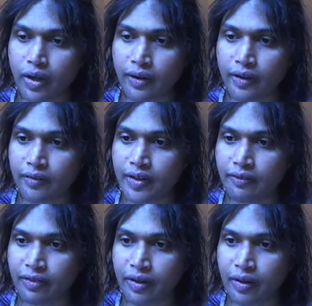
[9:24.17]
and I was
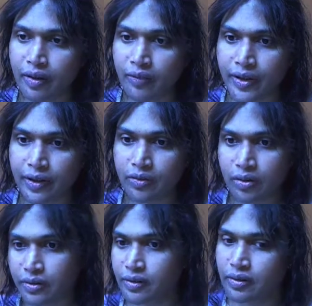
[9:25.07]
very, very
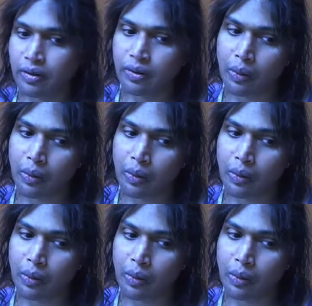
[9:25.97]
exhausted,